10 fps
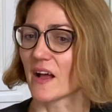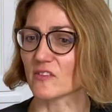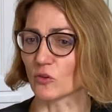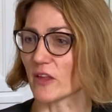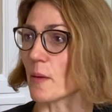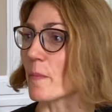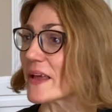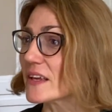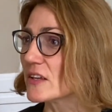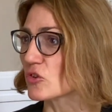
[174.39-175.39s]
So they're
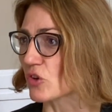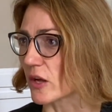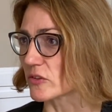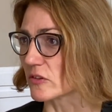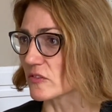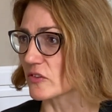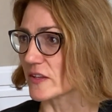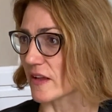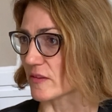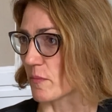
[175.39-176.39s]
backing each other
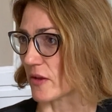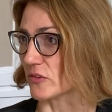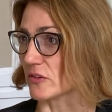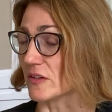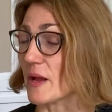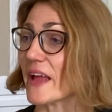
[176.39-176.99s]
in that matter.